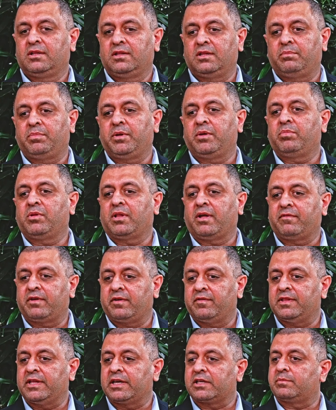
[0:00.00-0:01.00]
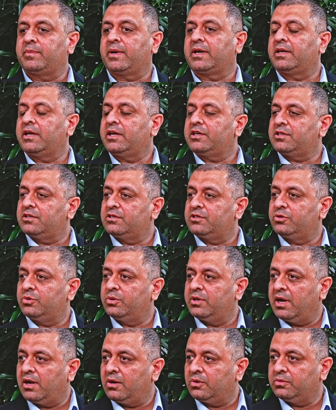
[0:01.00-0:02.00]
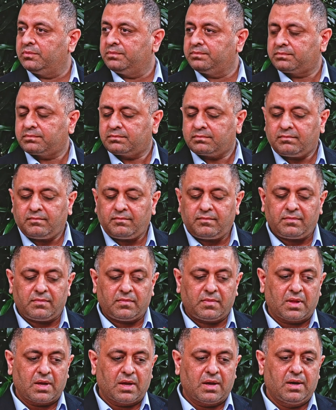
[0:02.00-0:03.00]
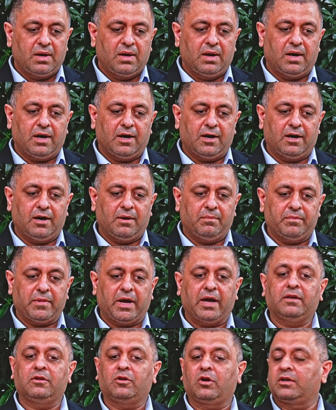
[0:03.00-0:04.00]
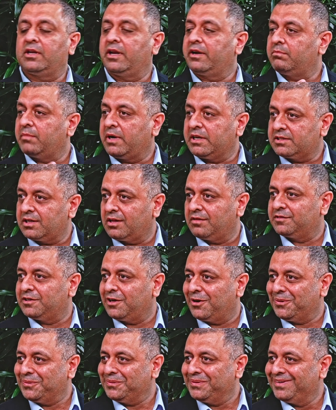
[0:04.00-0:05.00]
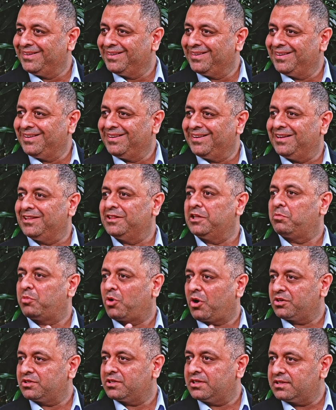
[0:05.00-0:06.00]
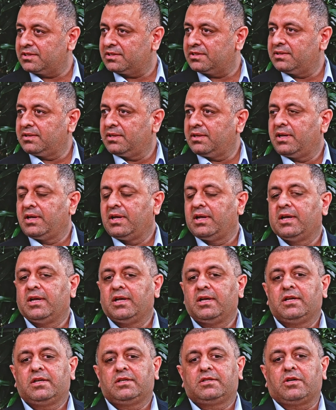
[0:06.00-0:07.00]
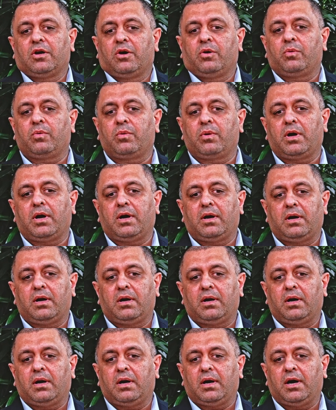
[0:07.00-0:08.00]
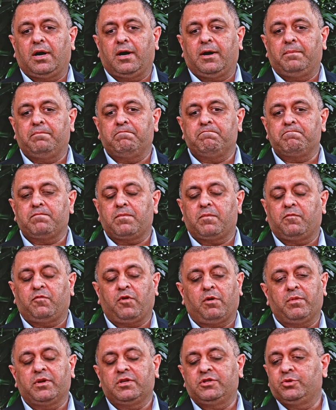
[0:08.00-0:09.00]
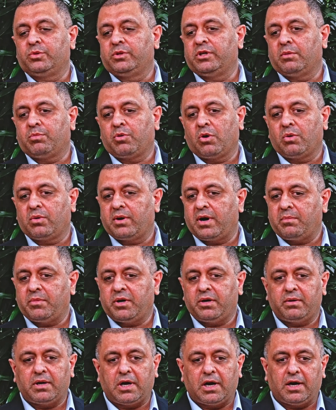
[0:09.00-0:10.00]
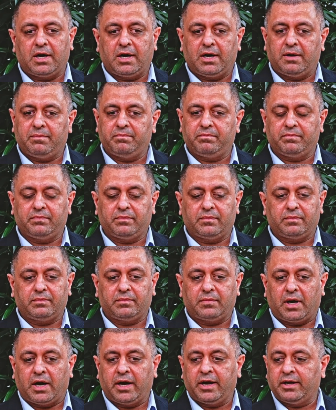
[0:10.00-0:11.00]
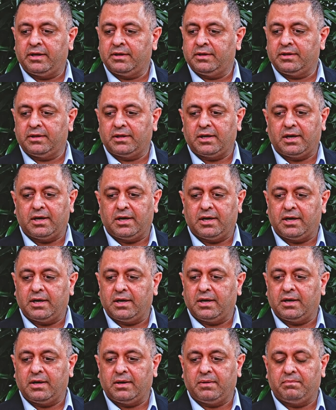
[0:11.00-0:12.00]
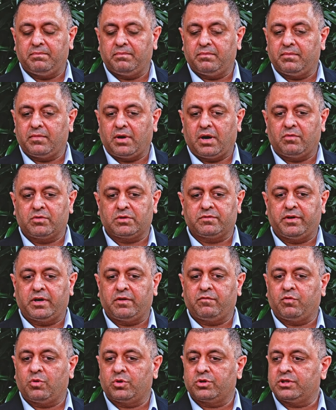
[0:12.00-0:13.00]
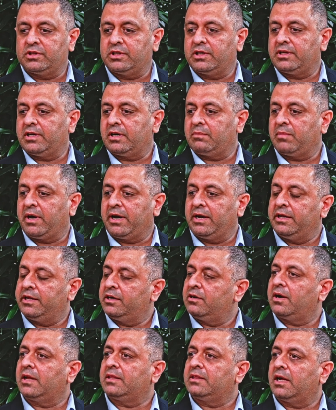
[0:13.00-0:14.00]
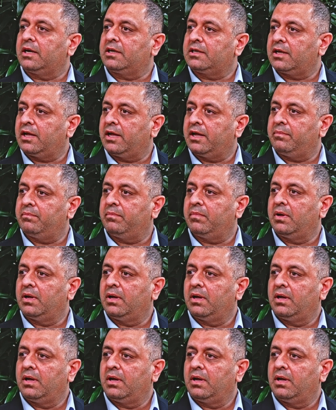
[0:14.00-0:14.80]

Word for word: the people I've given expectations to down and not let myself down in the process. So from a junior programmer, I was very fortunate that my leader at that time